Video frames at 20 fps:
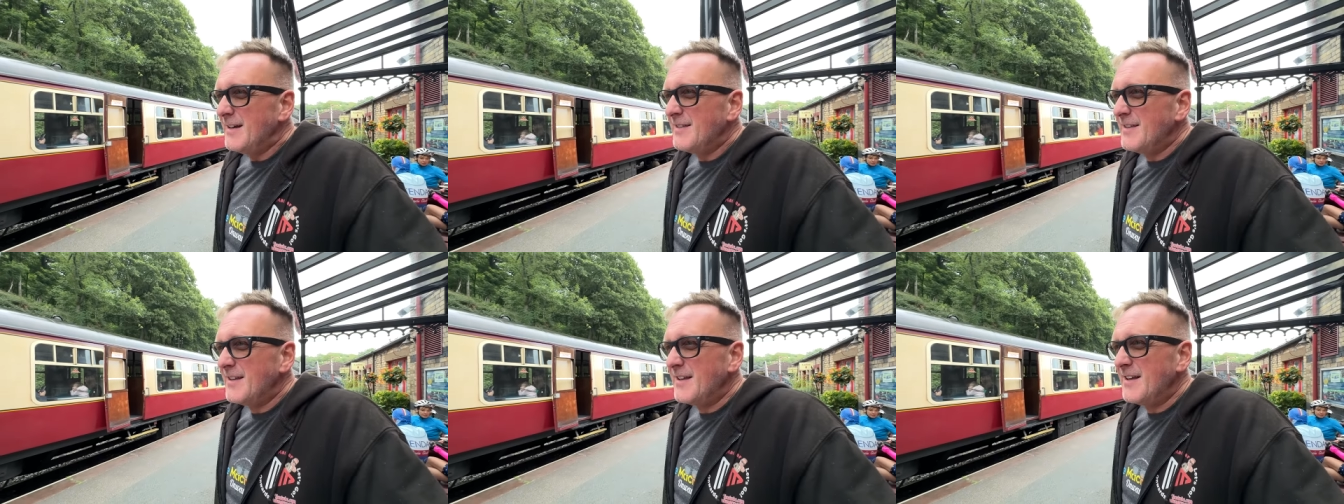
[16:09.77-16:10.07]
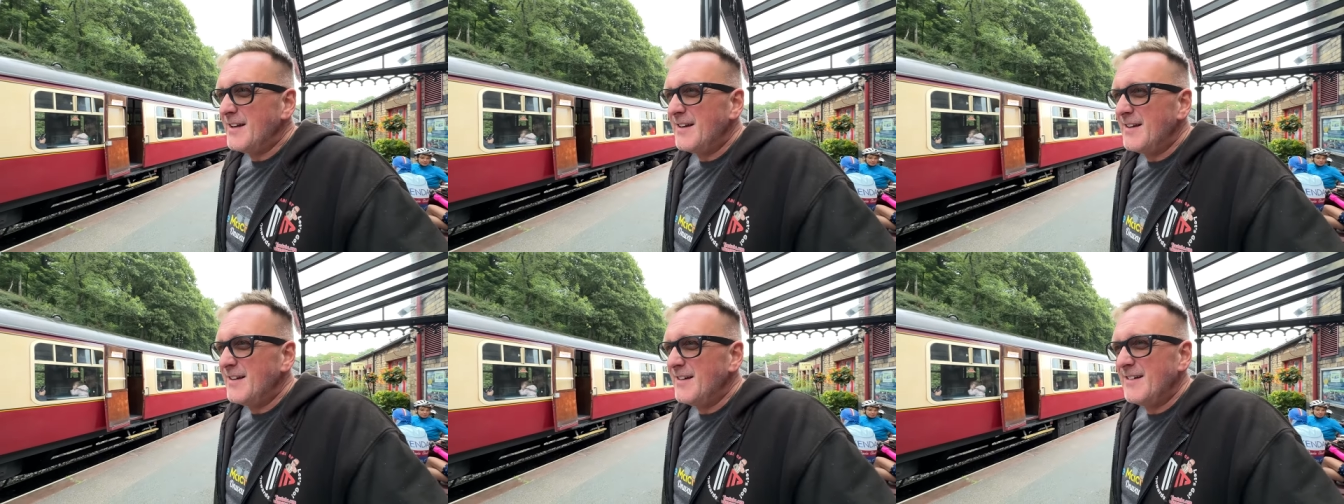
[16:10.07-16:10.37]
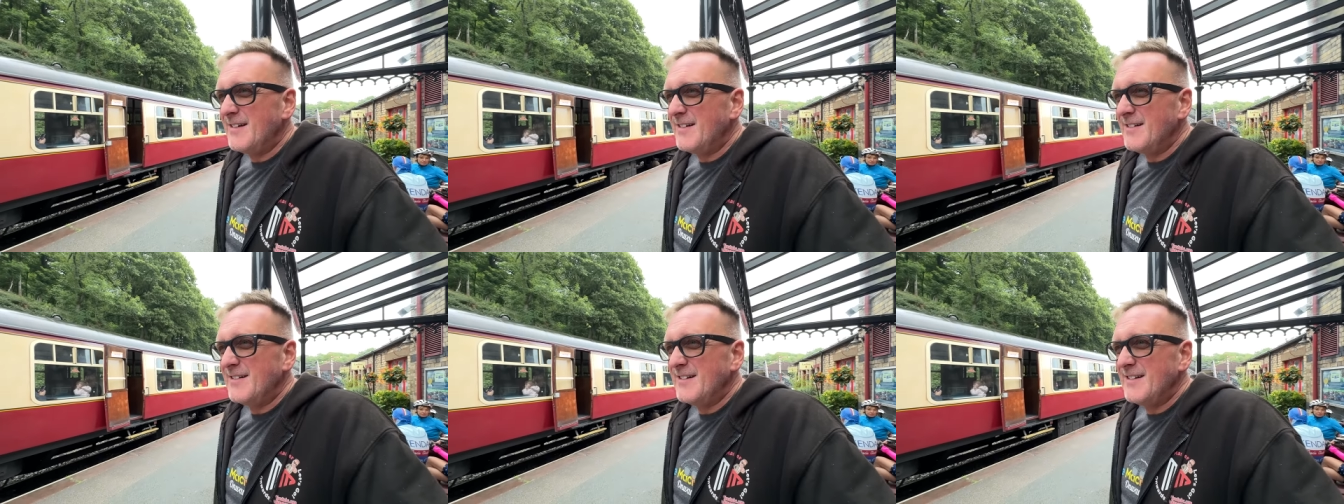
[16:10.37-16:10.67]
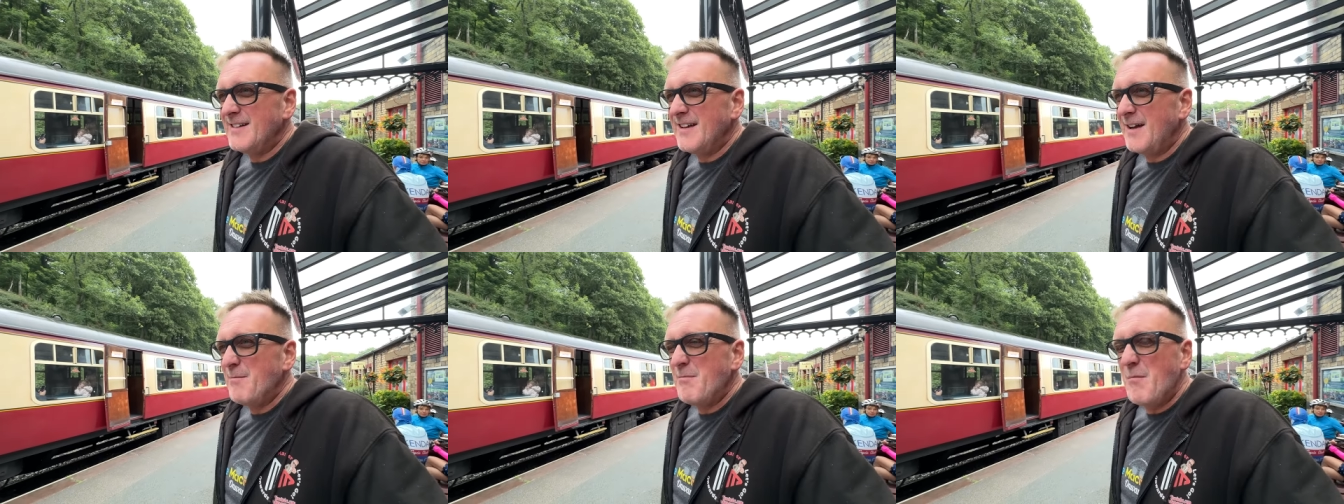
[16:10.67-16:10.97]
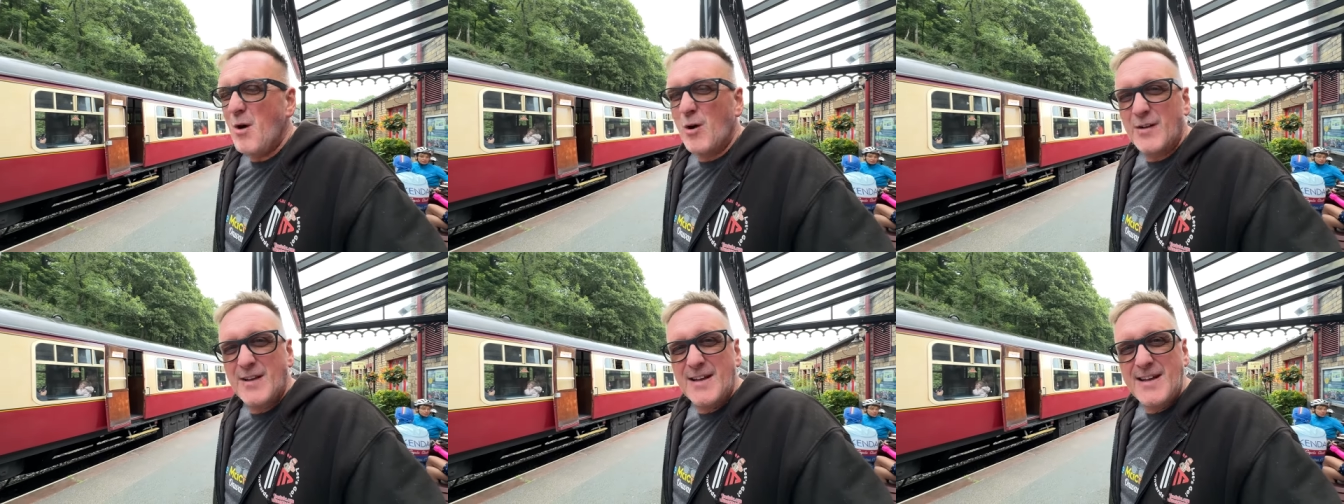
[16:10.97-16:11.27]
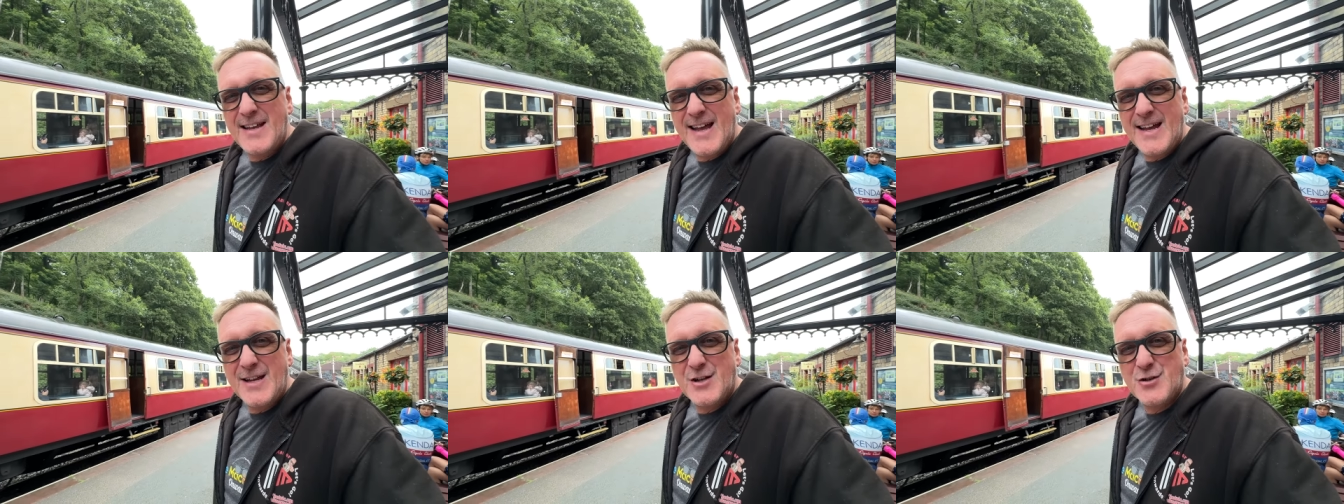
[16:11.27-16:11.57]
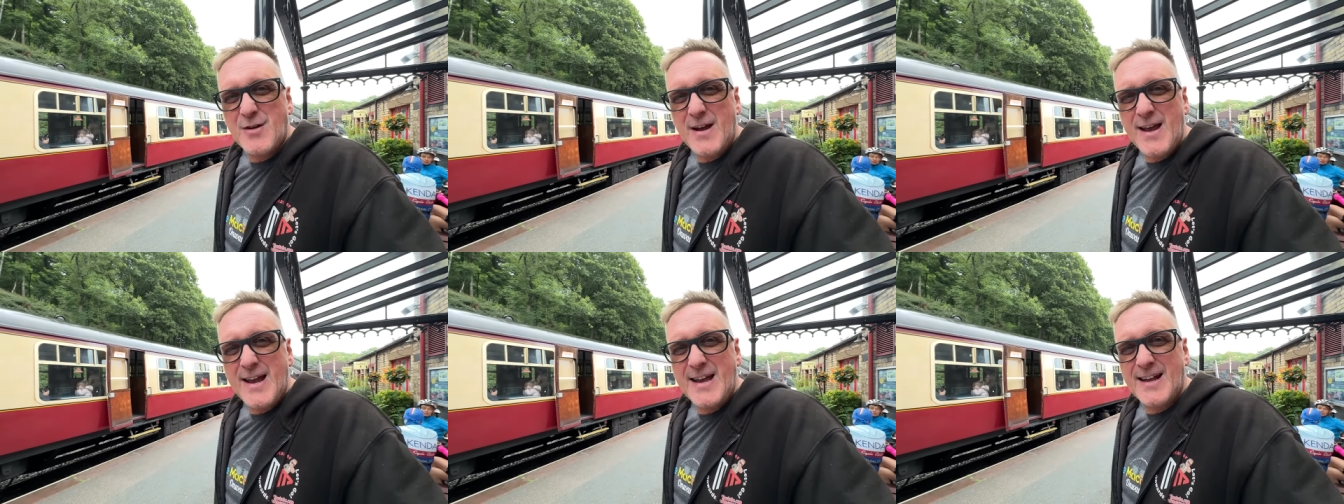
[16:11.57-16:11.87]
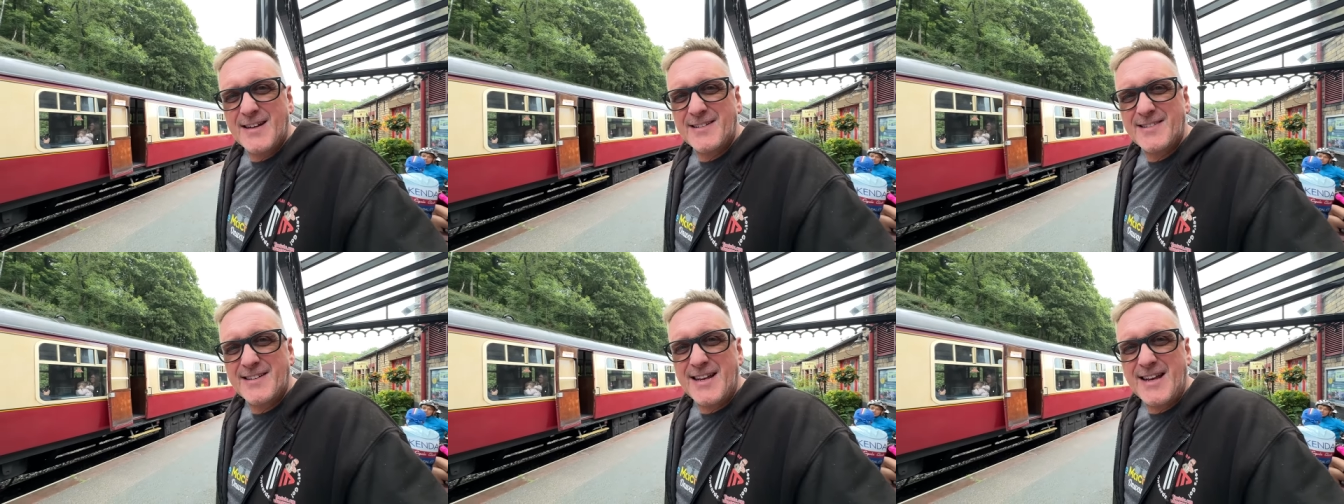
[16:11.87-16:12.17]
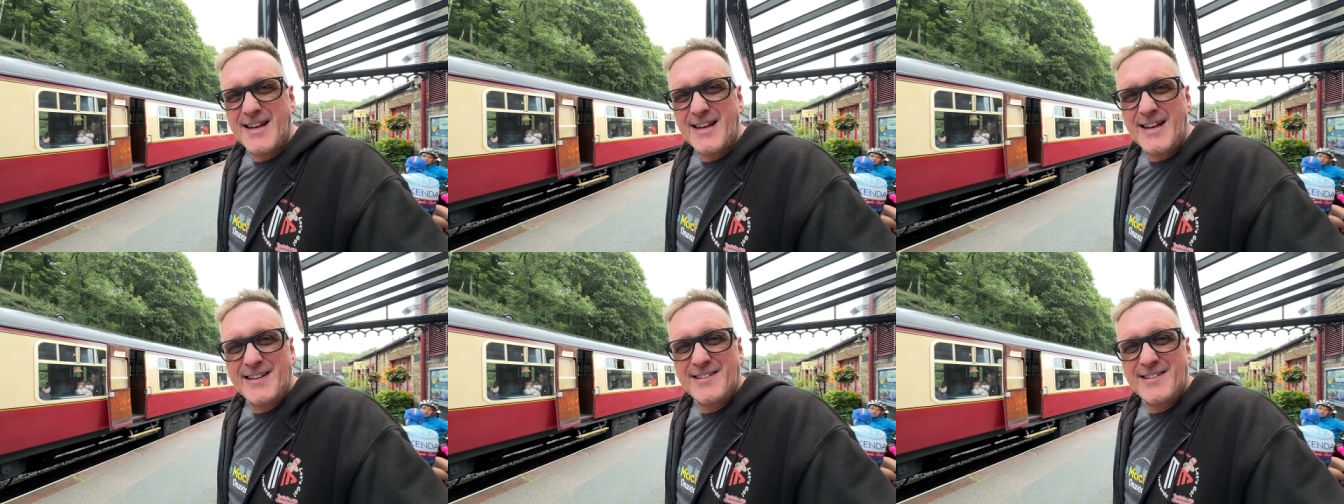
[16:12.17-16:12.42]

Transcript: than a a modern day train, hasn't it?